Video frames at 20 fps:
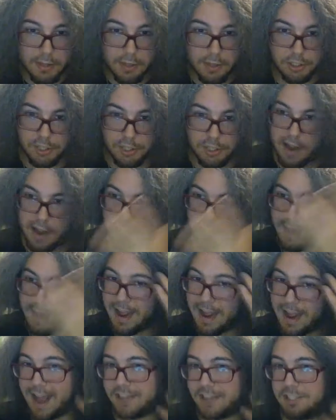the sale,
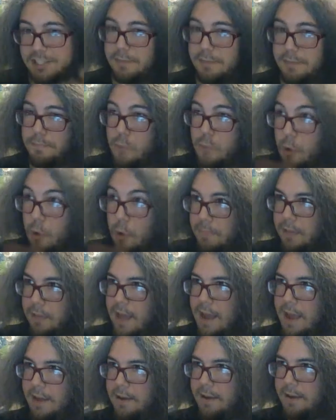and I ask them point
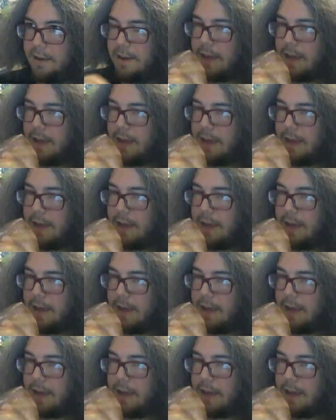blank,